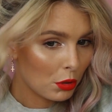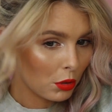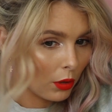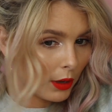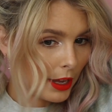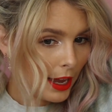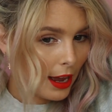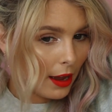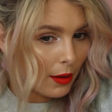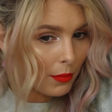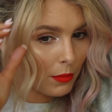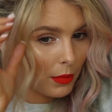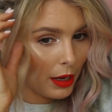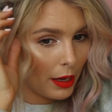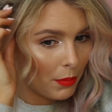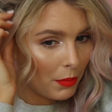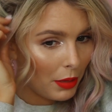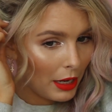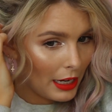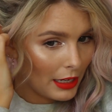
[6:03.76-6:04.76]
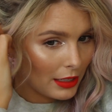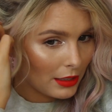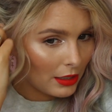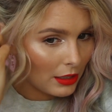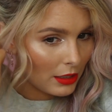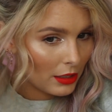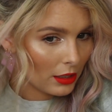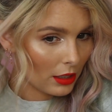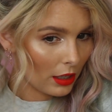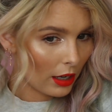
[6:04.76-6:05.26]
Pull out my
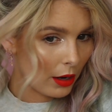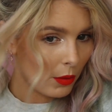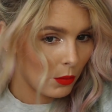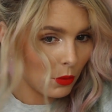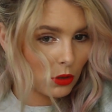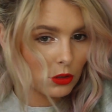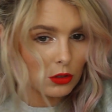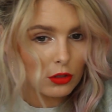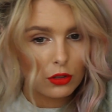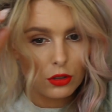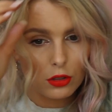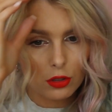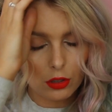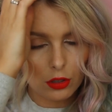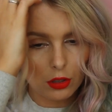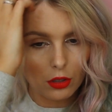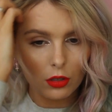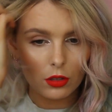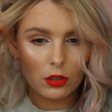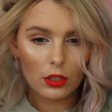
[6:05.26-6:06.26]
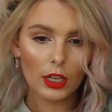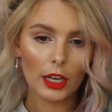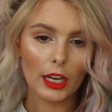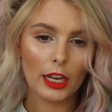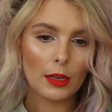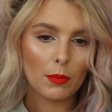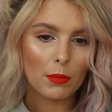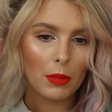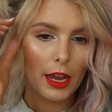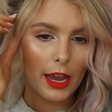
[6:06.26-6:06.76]
pieces that I want to
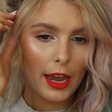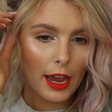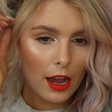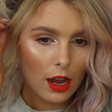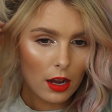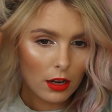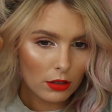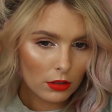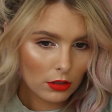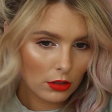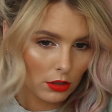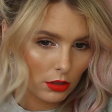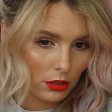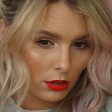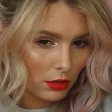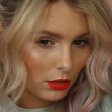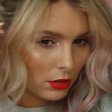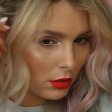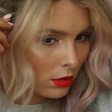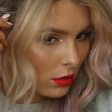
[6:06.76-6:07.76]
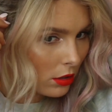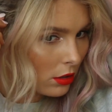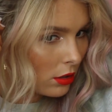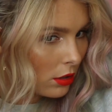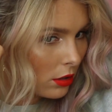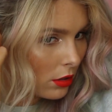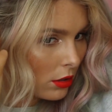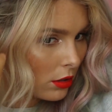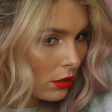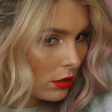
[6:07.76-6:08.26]
keep out.
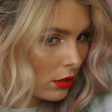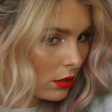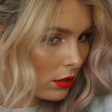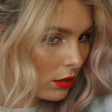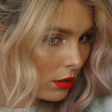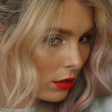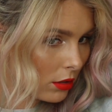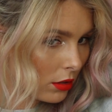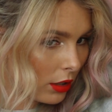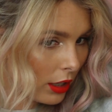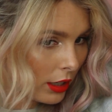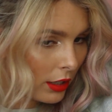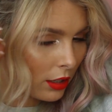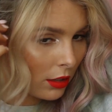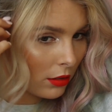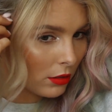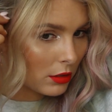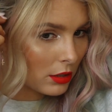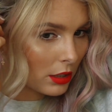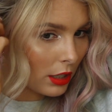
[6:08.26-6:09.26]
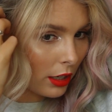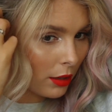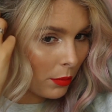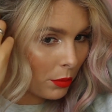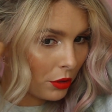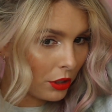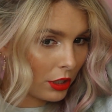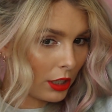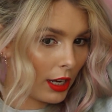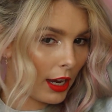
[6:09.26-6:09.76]
I think it looks kind of
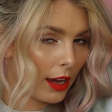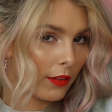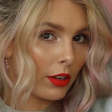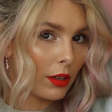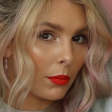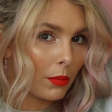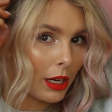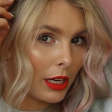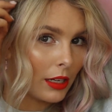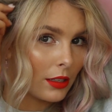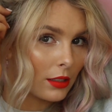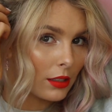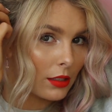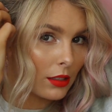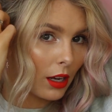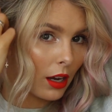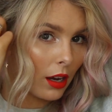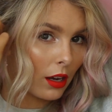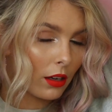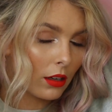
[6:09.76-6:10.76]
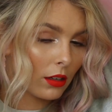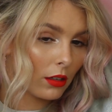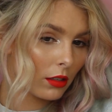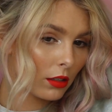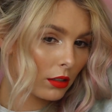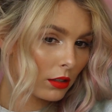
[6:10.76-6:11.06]
pretty having pieces out.